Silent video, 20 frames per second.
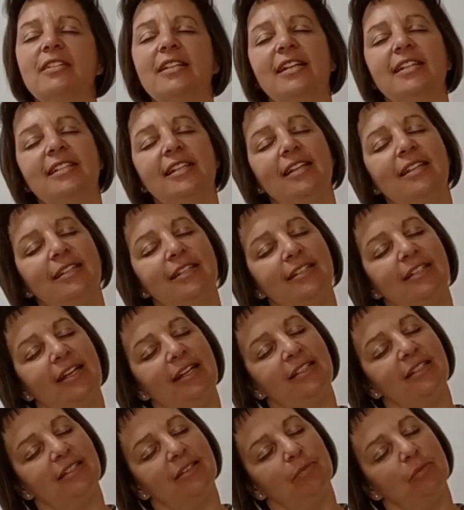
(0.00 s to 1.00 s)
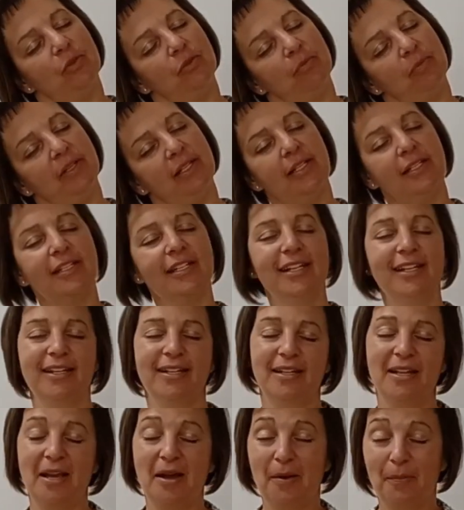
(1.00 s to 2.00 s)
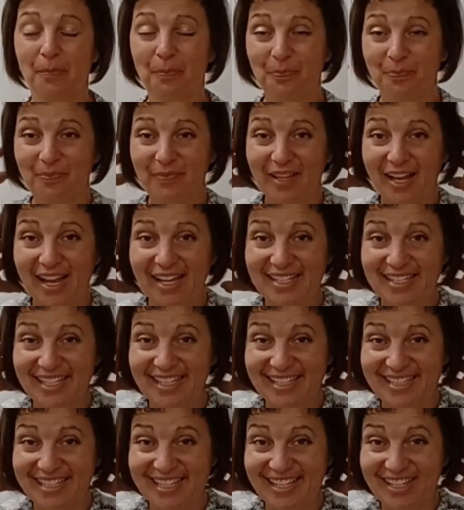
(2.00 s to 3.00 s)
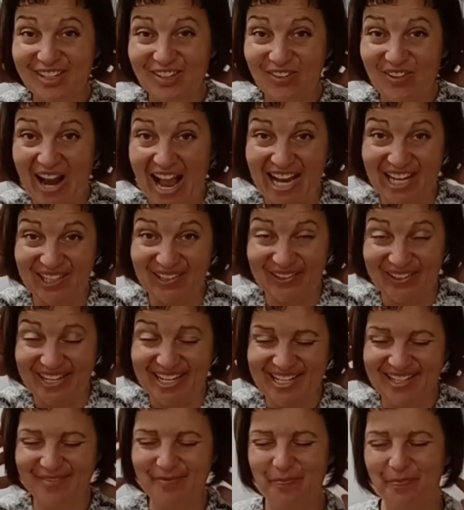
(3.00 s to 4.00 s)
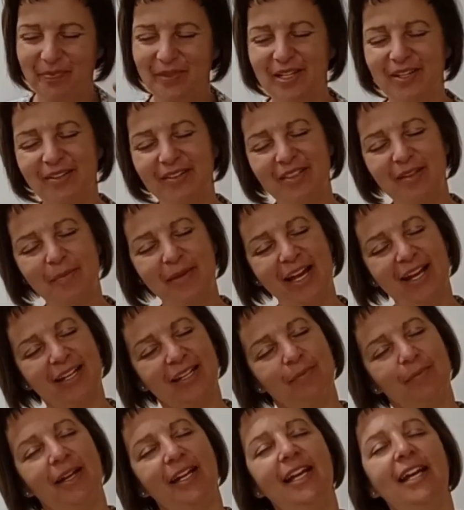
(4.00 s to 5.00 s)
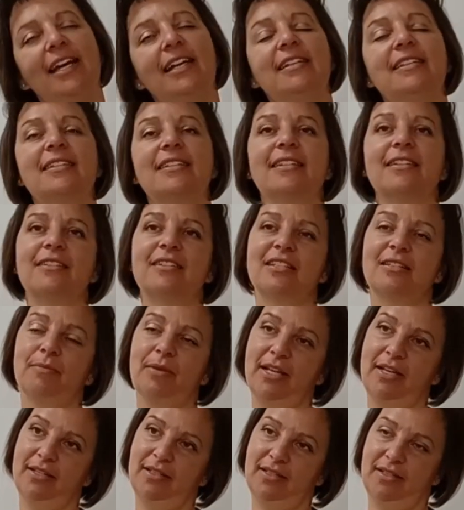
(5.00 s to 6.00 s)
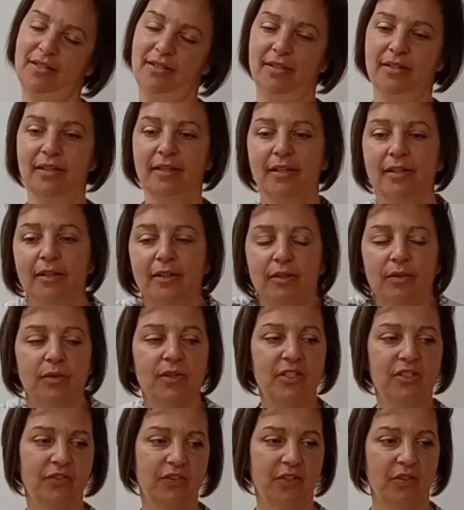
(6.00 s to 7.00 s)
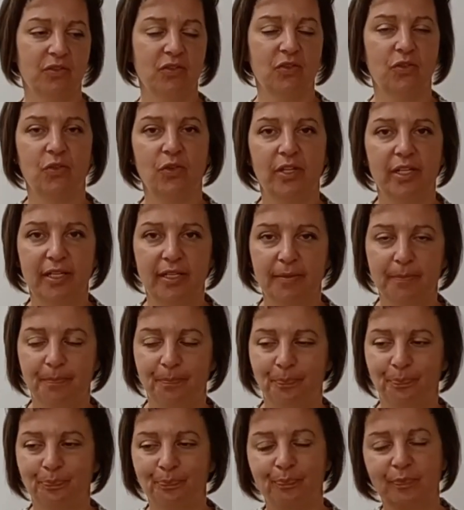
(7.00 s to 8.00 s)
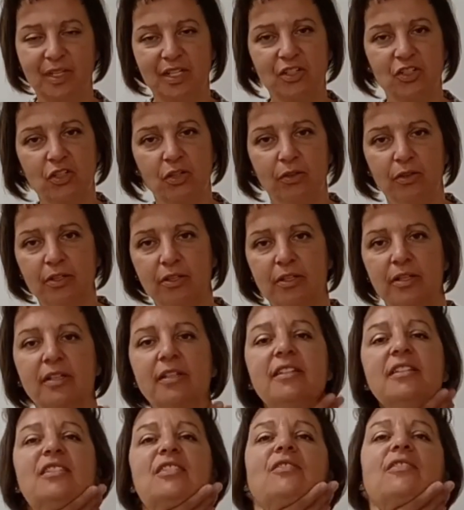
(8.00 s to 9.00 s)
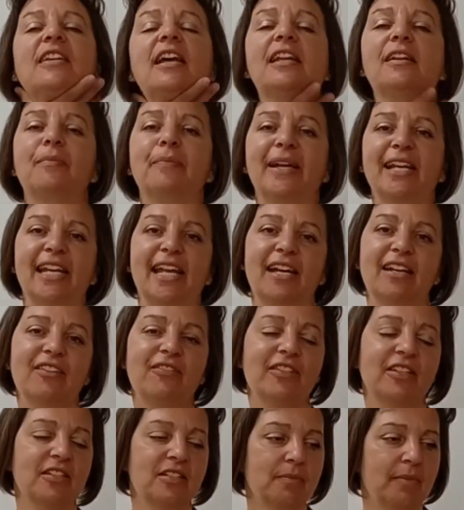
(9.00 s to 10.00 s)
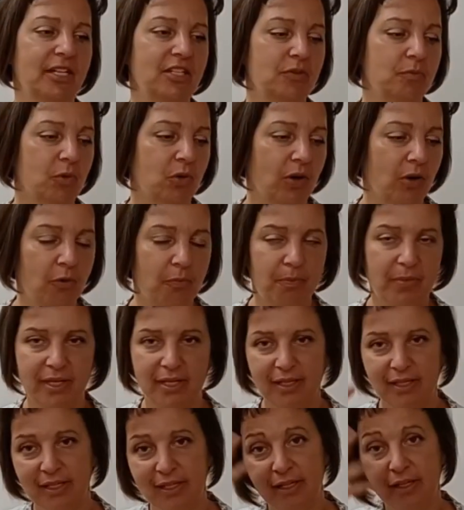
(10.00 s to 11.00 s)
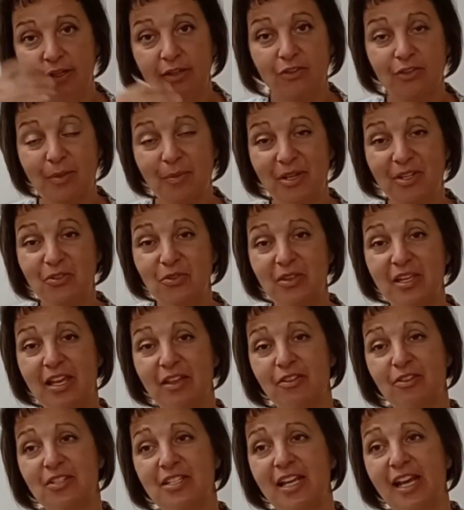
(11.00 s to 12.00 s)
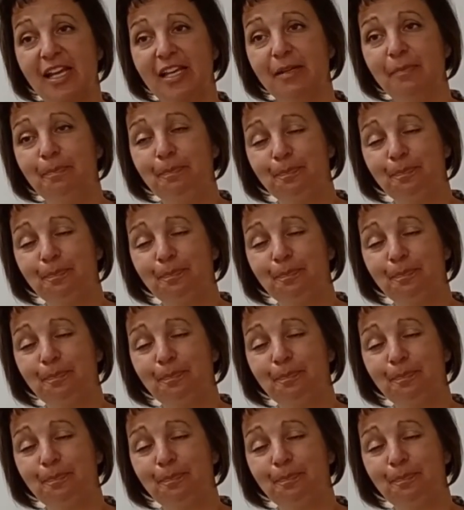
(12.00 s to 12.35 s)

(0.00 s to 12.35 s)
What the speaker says: I tend to test movement. Now, I tend to get crackly here in the back of my head as there's space, which feels good. The shoulder, this side of my neck feels much more open. So I'm going to do the other side.